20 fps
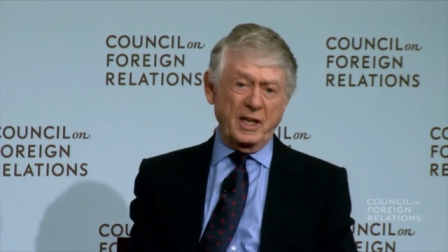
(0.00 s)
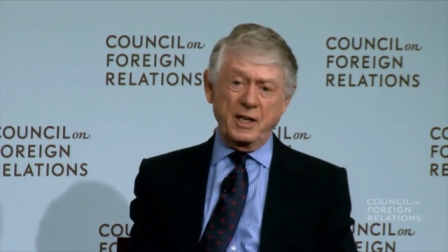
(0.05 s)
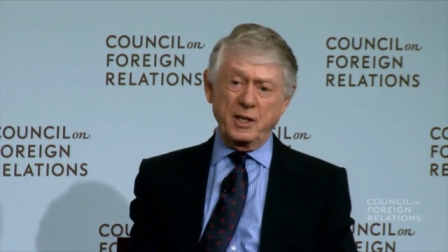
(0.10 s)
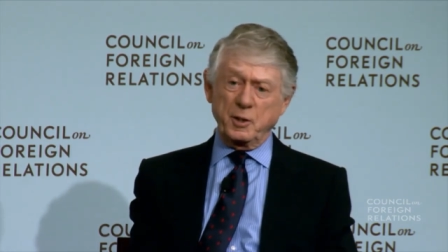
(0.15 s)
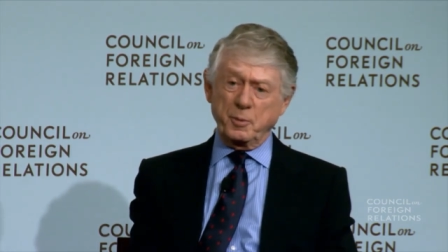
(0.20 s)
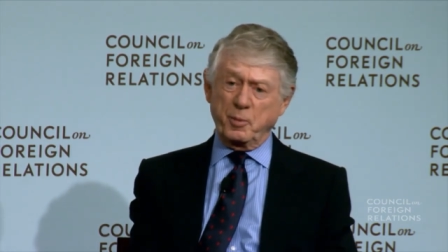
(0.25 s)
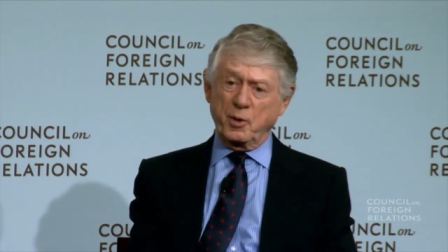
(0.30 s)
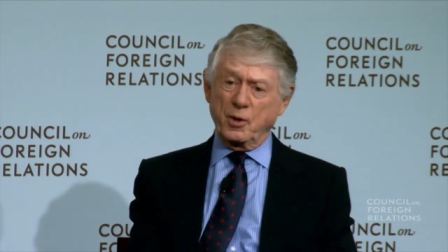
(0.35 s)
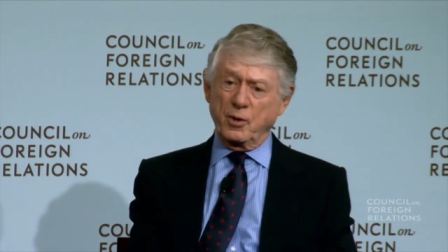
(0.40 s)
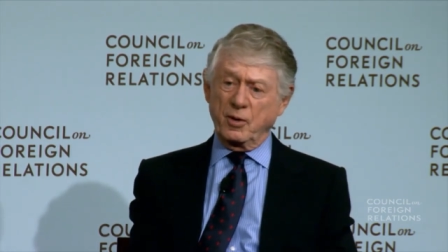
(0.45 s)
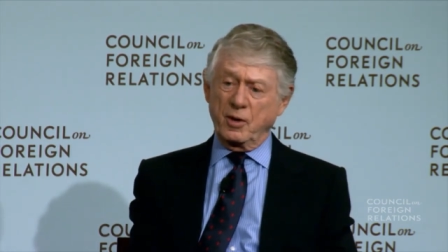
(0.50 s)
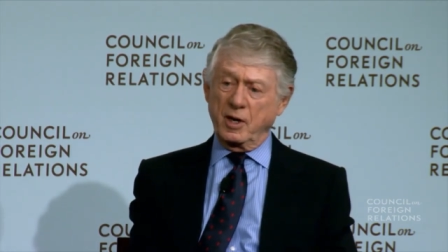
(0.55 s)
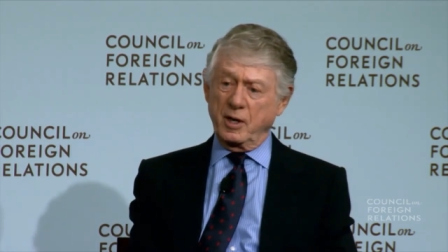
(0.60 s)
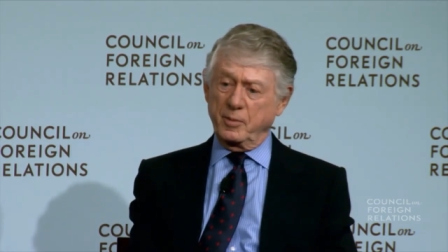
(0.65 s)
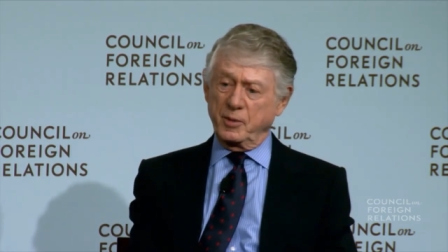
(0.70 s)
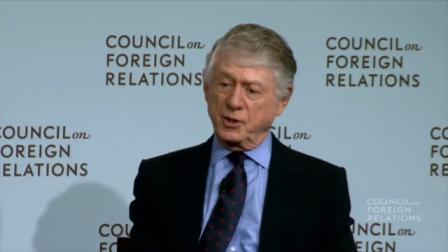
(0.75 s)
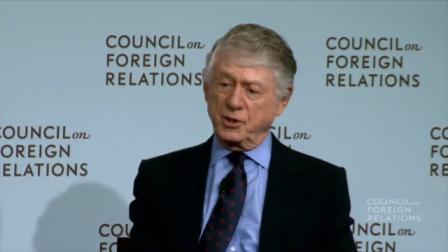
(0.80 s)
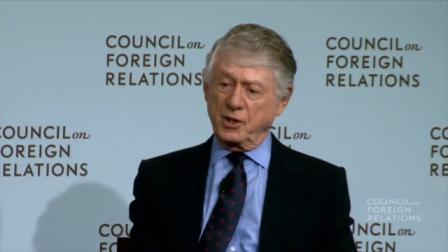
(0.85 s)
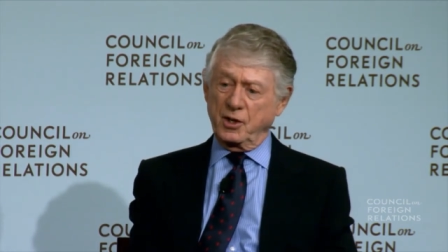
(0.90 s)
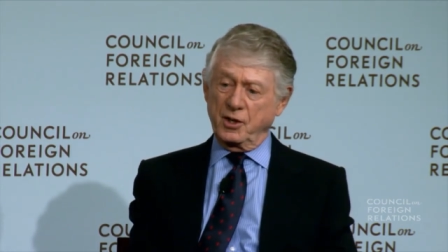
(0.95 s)
each
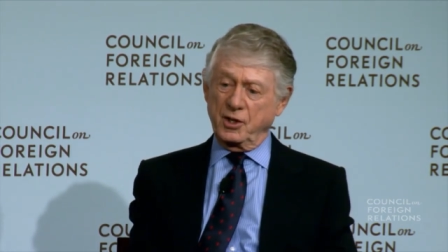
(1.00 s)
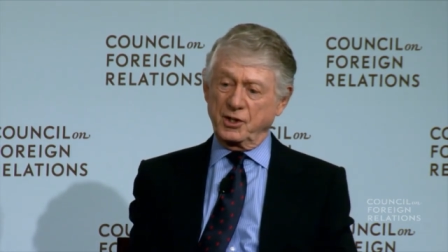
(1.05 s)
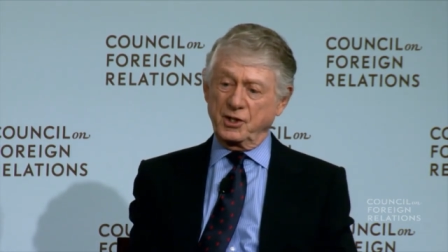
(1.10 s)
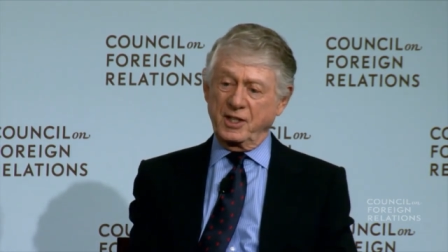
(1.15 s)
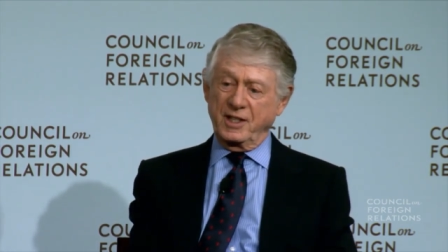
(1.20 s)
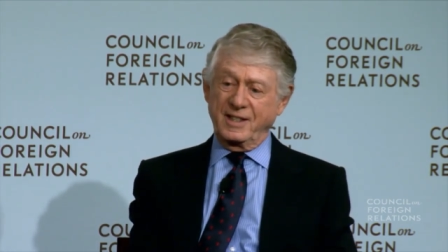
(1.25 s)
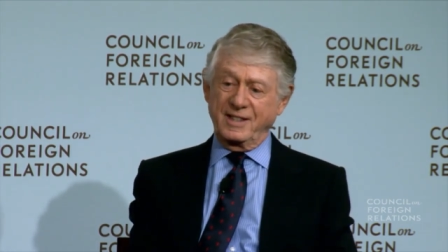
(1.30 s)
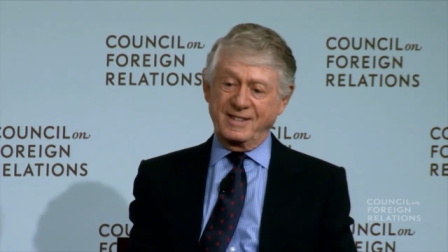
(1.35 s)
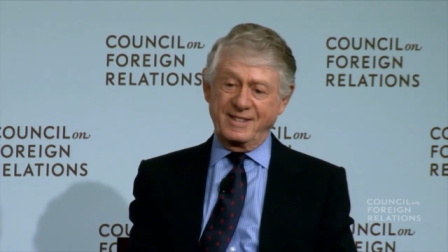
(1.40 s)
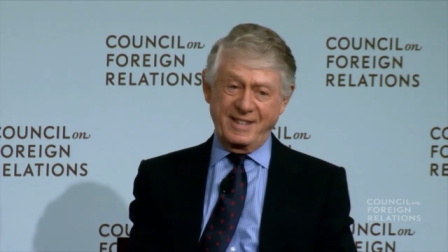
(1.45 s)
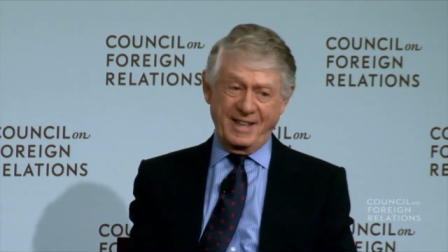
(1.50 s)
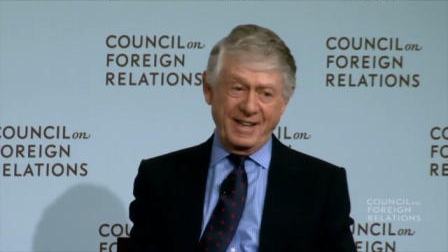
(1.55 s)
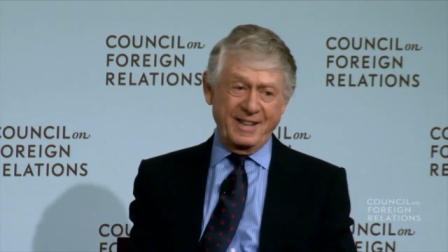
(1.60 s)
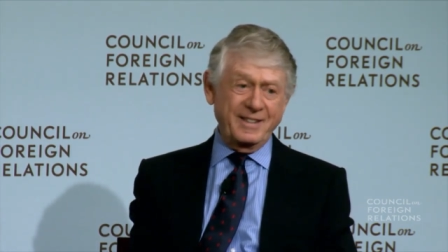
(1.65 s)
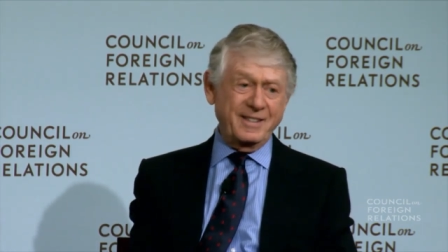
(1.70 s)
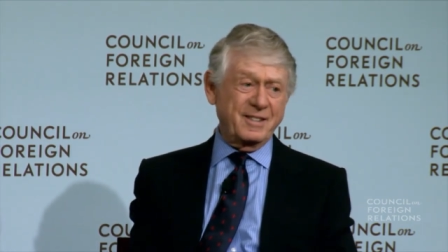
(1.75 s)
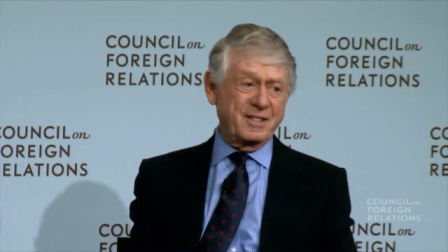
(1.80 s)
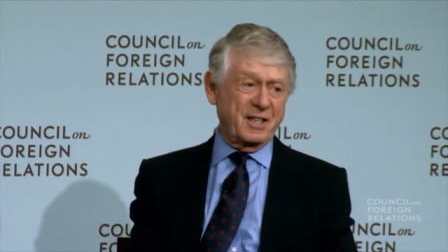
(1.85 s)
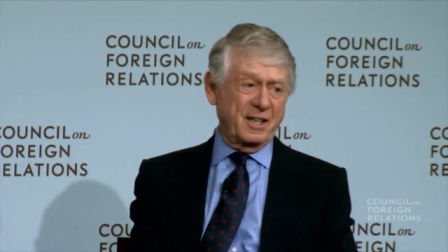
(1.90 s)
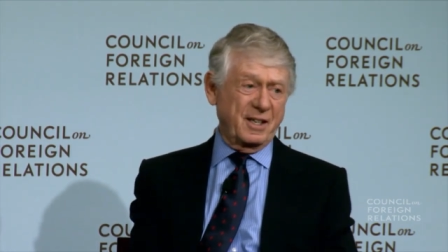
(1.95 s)
program is costing
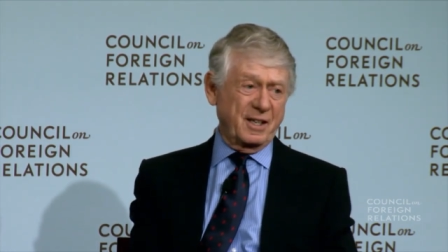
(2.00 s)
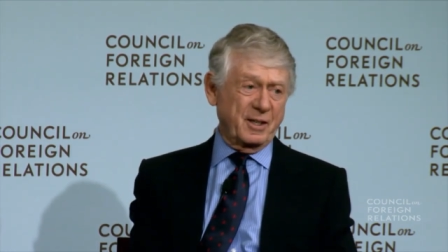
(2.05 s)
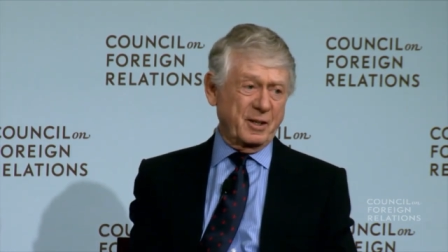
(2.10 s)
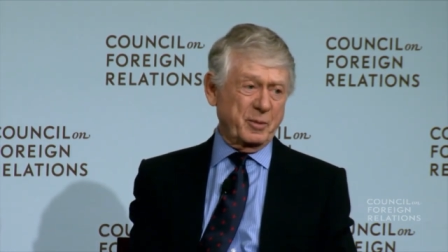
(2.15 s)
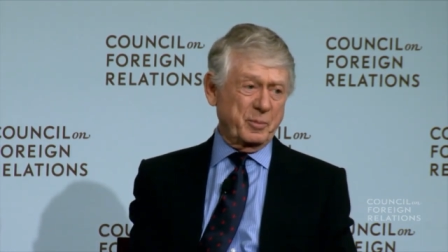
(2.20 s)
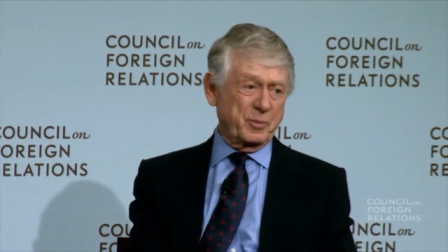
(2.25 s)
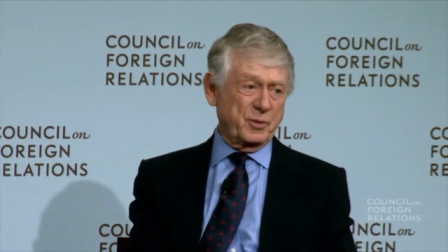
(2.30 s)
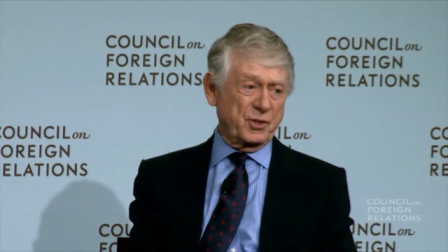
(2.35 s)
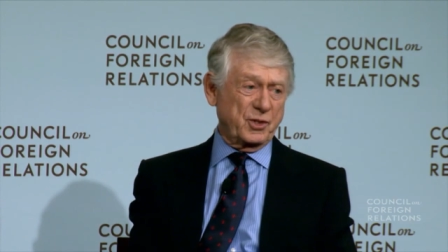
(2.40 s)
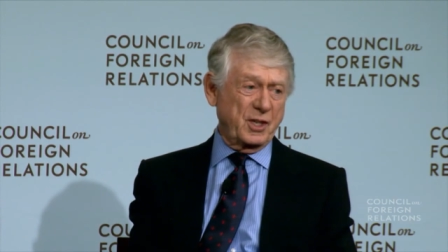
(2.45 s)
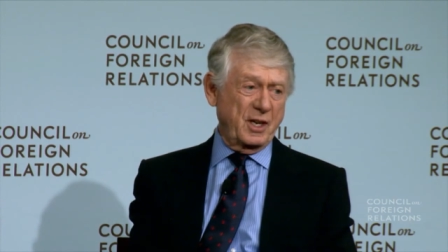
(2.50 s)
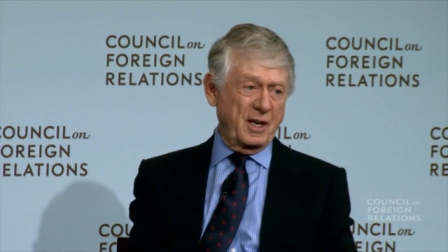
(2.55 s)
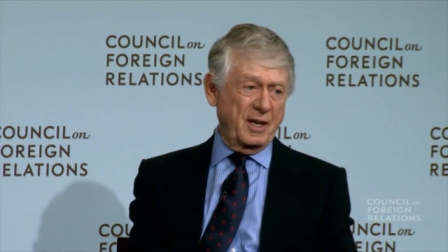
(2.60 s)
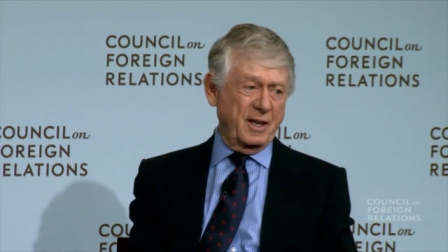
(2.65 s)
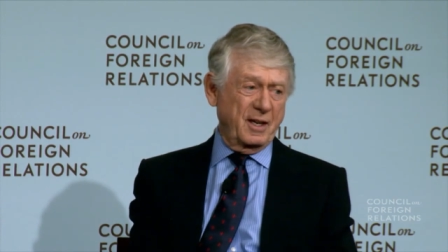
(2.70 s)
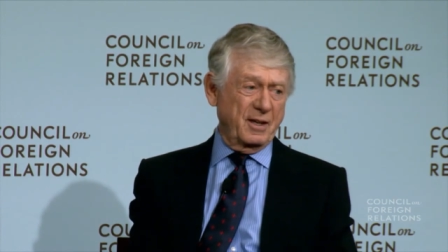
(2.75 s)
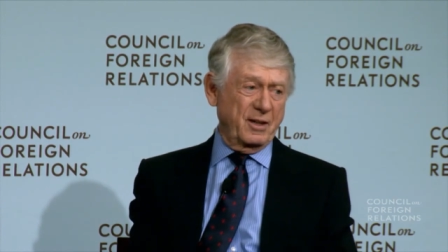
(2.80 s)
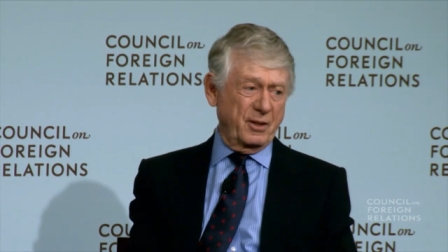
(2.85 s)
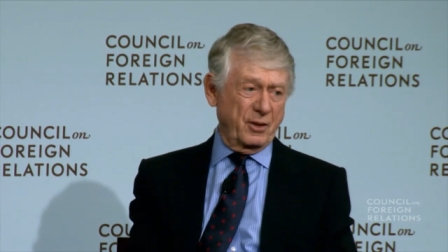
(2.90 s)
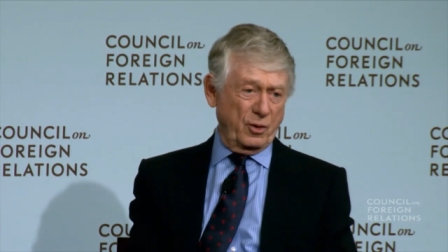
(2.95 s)
10 times
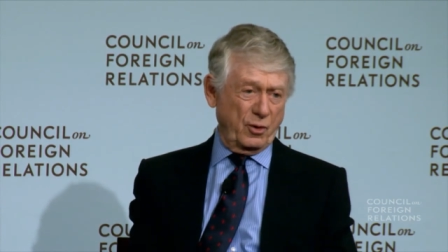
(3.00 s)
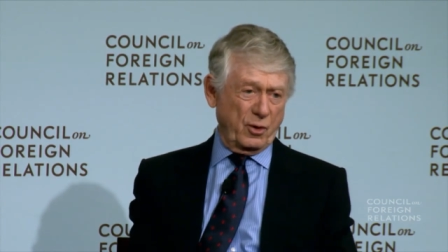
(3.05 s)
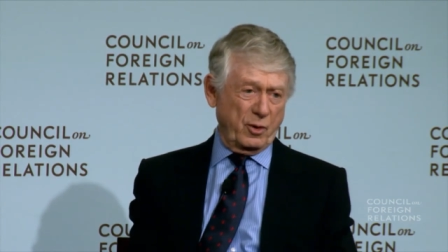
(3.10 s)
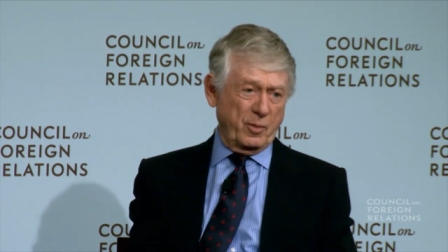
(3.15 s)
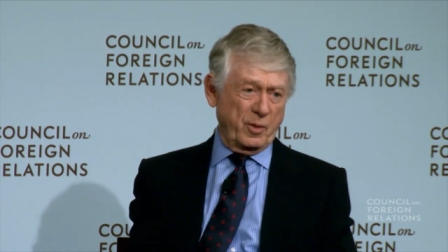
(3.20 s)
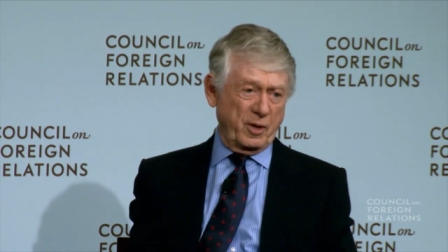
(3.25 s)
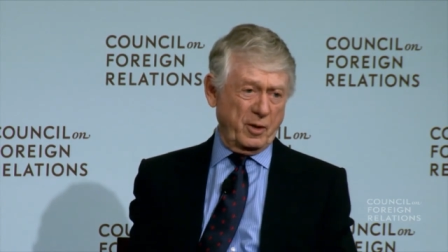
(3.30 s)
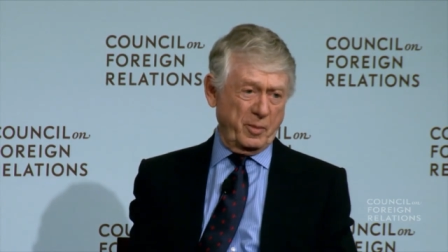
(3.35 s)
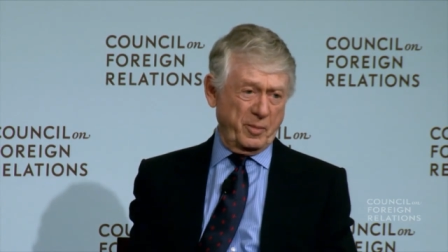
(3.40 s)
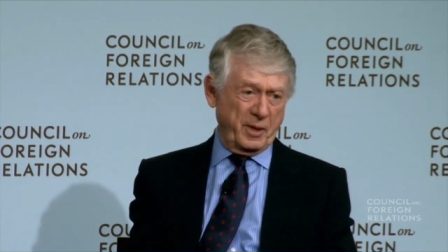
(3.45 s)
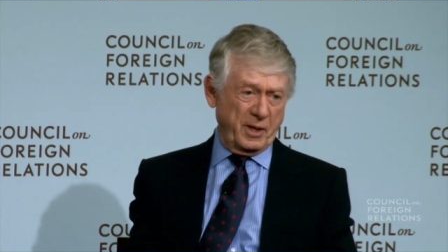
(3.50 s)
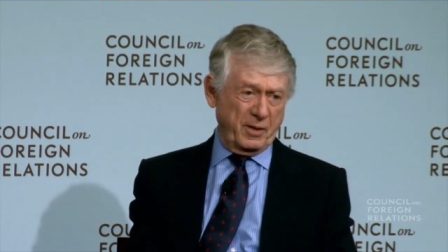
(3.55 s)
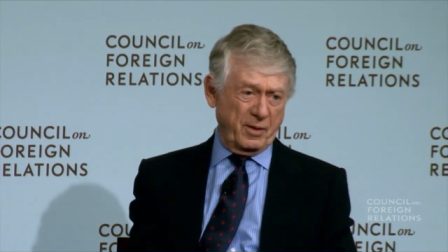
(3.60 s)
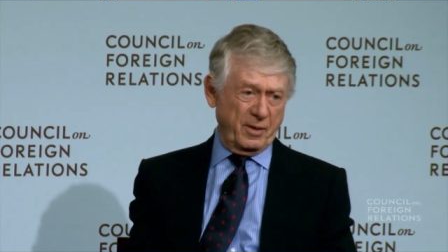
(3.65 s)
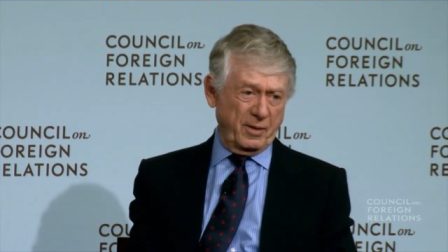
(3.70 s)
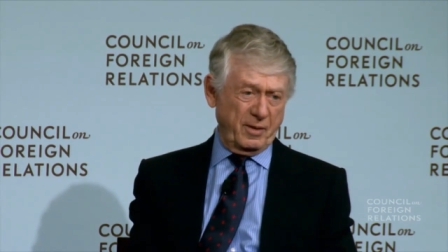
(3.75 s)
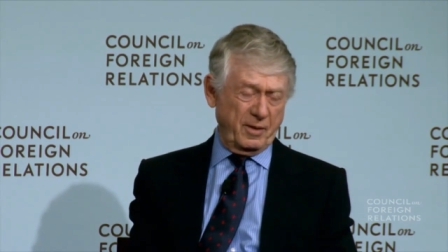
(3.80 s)
the normal amount.